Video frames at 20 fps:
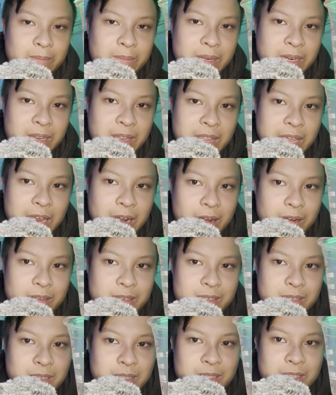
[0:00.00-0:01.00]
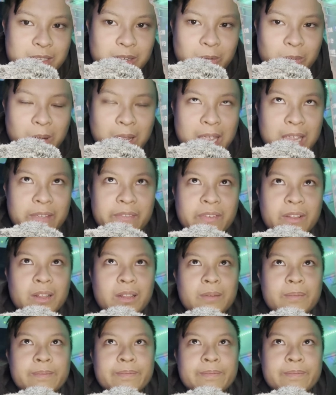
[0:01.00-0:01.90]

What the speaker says: been there since arrival,